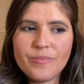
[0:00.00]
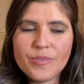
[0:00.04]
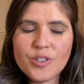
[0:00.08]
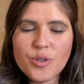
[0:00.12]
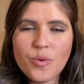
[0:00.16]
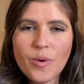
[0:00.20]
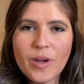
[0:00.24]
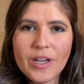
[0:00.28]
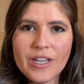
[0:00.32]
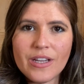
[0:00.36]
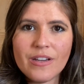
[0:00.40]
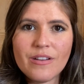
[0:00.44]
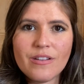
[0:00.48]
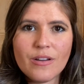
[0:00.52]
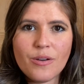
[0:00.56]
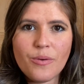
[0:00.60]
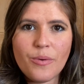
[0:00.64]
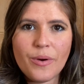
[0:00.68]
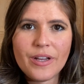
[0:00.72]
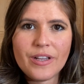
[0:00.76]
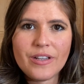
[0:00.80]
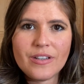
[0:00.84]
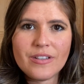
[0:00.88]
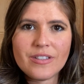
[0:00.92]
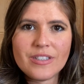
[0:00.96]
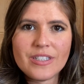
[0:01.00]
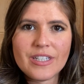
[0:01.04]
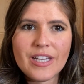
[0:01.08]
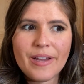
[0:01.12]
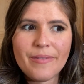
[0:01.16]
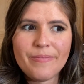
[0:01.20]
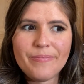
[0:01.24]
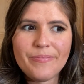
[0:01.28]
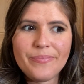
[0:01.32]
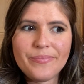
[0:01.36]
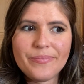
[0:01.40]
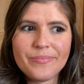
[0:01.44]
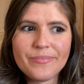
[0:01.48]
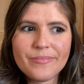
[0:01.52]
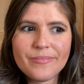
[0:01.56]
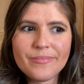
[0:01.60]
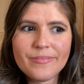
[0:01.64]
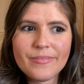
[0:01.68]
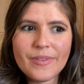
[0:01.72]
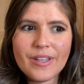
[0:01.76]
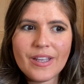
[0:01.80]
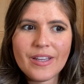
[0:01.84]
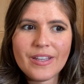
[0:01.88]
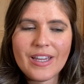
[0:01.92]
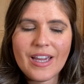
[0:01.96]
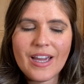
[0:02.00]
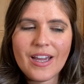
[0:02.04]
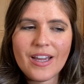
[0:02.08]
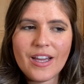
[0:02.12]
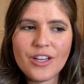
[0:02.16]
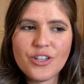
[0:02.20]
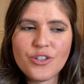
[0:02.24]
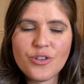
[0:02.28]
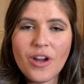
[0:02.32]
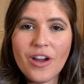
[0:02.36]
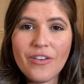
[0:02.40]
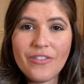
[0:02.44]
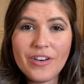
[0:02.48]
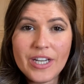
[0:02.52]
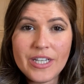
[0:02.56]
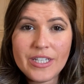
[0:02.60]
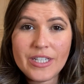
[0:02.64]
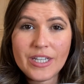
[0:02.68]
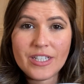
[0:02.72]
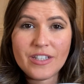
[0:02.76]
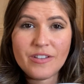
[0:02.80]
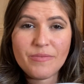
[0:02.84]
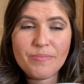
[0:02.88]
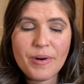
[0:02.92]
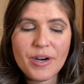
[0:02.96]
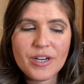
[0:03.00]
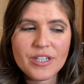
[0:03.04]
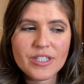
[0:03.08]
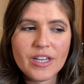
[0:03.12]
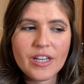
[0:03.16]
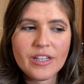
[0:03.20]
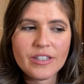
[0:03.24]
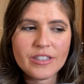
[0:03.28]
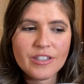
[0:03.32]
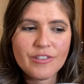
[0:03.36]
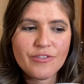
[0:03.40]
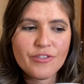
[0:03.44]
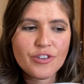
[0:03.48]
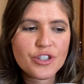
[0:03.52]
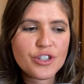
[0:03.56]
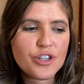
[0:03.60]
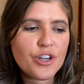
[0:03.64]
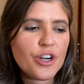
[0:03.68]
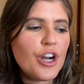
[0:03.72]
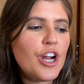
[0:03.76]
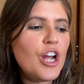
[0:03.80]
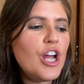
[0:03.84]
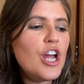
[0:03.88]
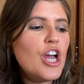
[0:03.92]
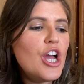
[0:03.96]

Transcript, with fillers: It's quite, quite, um, yeah, I do have an addictive personality for sure.